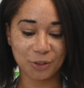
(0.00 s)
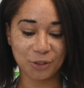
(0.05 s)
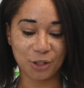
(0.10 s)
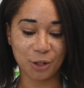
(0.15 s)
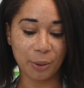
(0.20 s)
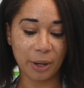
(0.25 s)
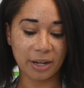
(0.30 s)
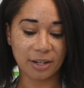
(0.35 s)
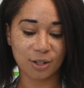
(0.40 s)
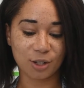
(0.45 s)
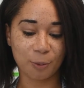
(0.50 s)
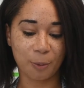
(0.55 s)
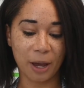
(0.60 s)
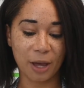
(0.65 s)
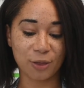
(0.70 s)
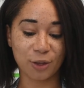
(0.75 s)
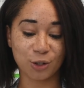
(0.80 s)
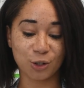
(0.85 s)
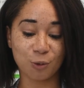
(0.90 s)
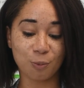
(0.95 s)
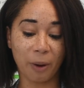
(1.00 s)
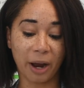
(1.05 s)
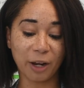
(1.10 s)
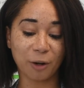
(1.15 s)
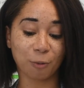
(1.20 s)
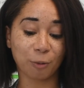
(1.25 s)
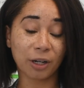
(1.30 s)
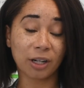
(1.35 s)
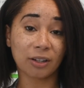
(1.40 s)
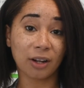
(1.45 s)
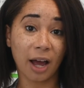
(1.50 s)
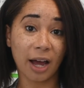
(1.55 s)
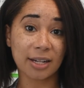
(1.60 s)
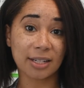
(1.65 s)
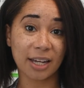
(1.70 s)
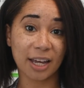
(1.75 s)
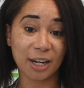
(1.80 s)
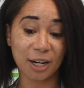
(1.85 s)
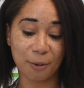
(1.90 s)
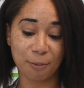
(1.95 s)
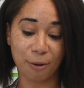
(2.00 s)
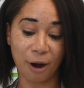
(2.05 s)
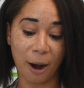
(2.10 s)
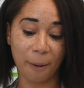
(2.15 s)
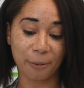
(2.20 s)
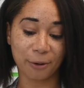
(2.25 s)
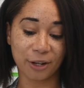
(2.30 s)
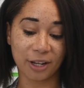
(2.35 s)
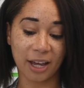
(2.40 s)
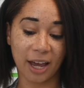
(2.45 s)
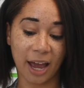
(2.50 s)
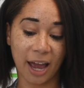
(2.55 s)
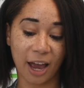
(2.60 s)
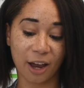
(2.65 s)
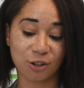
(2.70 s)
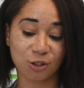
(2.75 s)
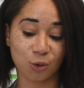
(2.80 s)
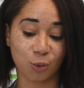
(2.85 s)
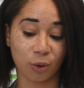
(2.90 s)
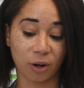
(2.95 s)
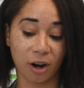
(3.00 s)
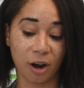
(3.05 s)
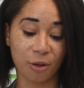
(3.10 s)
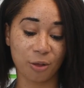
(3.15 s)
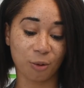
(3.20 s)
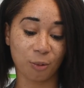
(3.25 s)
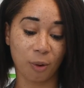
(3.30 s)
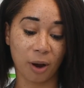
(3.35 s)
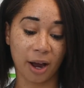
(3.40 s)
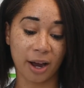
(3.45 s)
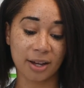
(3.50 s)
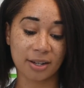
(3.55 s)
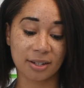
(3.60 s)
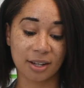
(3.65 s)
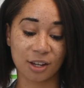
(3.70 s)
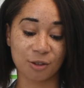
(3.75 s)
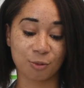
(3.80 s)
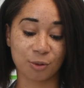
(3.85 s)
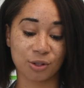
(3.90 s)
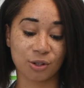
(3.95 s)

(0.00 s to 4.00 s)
Do you anticipate that you might realize any property, cash, or otherwise as a